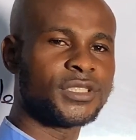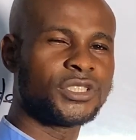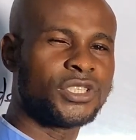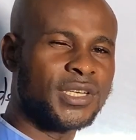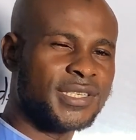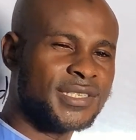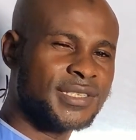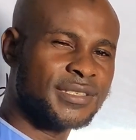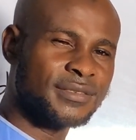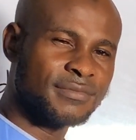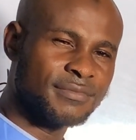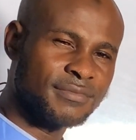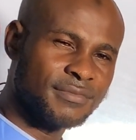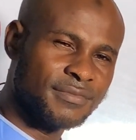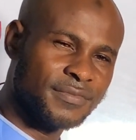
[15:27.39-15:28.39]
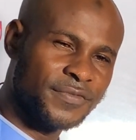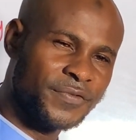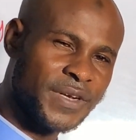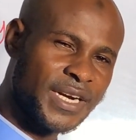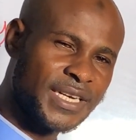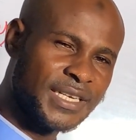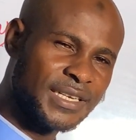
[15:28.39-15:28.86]
just
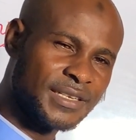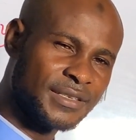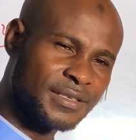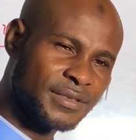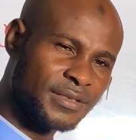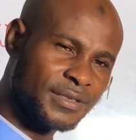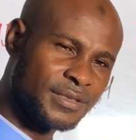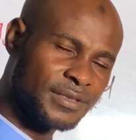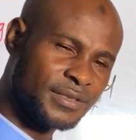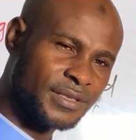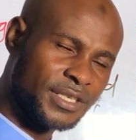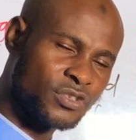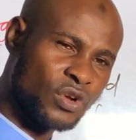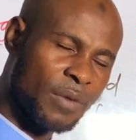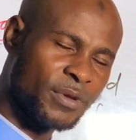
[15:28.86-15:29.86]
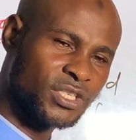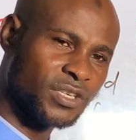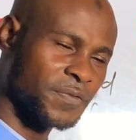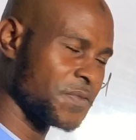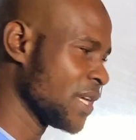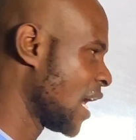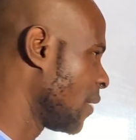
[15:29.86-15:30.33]
very little amount
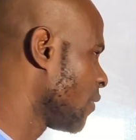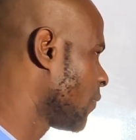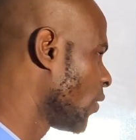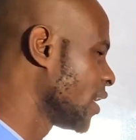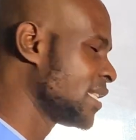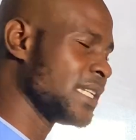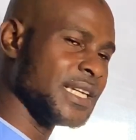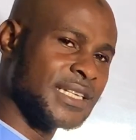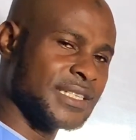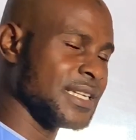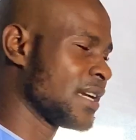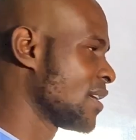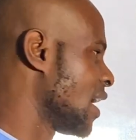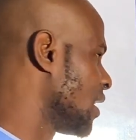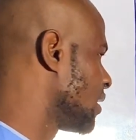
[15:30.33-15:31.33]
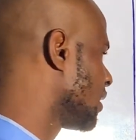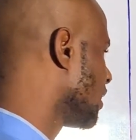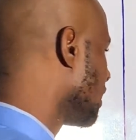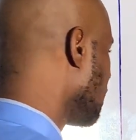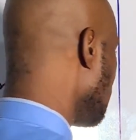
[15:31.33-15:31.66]
of time before it hits the ground,